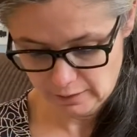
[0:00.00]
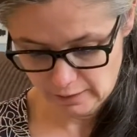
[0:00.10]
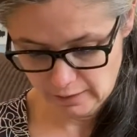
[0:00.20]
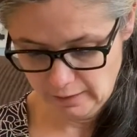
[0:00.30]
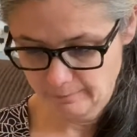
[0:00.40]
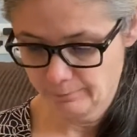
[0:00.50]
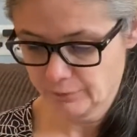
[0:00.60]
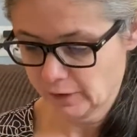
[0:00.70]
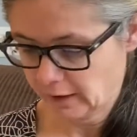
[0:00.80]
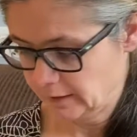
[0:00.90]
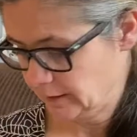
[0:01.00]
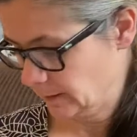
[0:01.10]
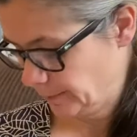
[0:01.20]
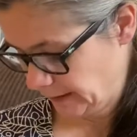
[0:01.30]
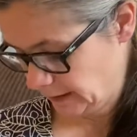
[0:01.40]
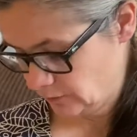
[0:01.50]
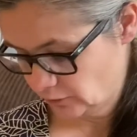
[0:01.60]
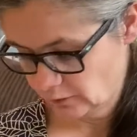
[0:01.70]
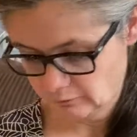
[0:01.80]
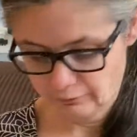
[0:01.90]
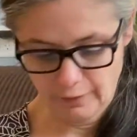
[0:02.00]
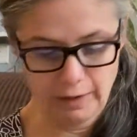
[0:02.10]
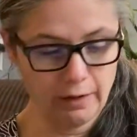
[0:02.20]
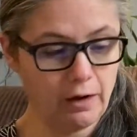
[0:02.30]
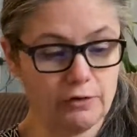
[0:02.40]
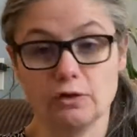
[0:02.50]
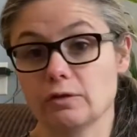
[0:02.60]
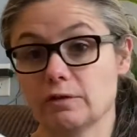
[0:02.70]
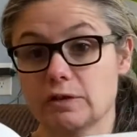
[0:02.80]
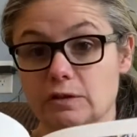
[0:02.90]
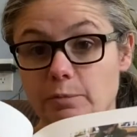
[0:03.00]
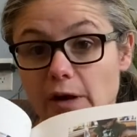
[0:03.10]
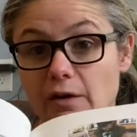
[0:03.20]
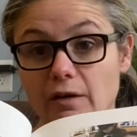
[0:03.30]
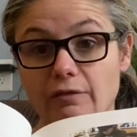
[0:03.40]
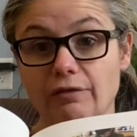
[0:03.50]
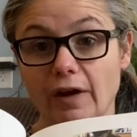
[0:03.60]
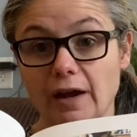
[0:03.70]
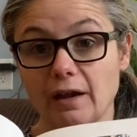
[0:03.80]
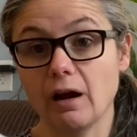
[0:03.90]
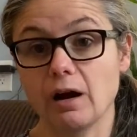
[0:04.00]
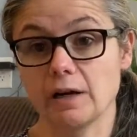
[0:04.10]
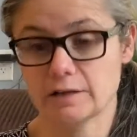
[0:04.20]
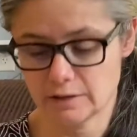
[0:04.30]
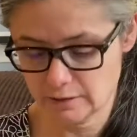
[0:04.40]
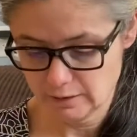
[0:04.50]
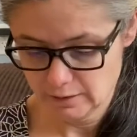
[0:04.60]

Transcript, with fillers: Um, I did a page on fine art or spread on fine arts.